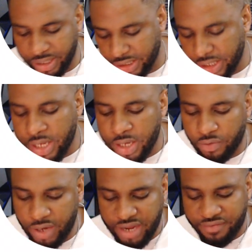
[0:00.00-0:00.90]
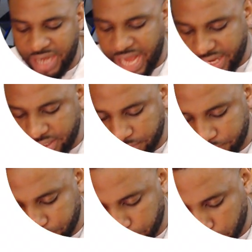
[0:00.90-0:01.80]
that. Cranial nerve
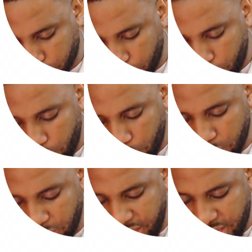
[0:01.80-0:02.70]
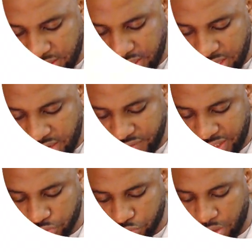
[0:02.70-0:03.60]
9, 10, 11,
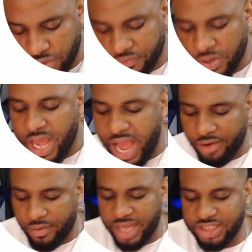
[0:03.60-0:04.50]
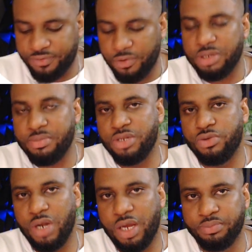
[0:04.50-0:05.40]
and 12 arise from the
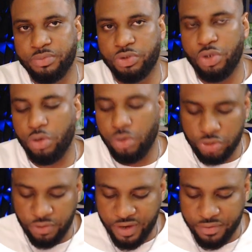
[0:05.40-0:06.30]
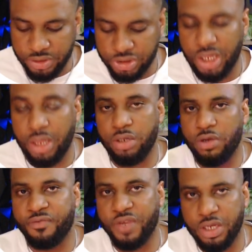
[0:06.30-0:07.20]
medulla. So your glossopharyngeal,
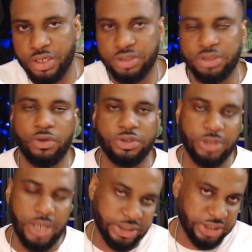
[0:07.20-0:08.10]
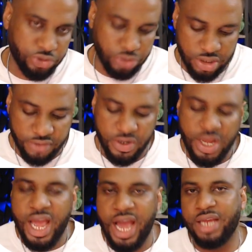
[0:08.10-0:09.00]
your vagus, your accessory nerve,
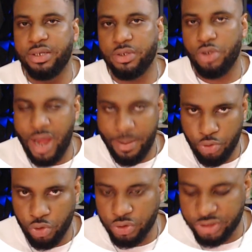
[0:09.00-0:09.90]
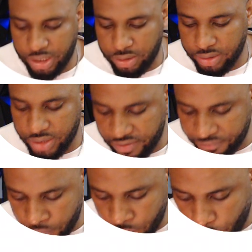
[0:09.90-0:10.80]
and your hypoglossal nerve.
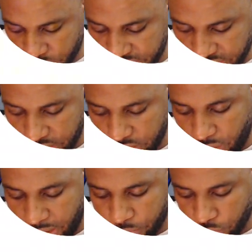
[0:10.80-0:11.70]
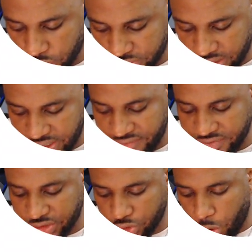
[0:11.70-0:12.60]
Once again, your hypoglossal nerve
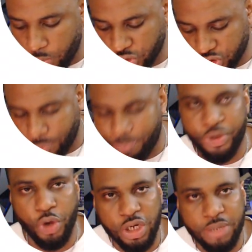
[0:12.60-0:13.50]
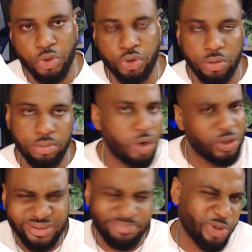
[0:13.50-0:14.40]
is almost purely motor,
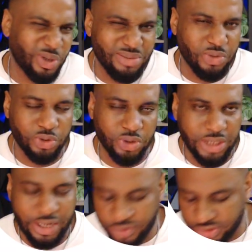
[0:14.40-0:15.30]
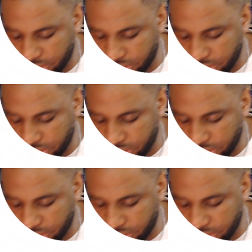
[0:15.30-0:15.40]
or purely motor innervates the